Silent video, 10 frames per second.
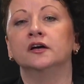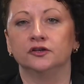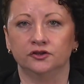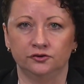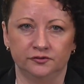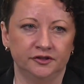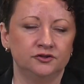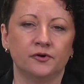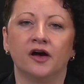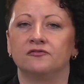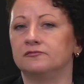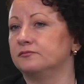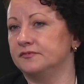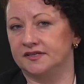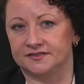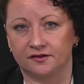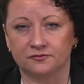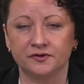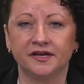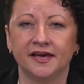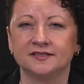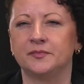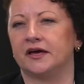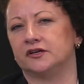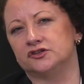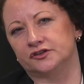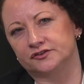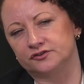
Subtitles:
you need to have, let's say, 3 case managers.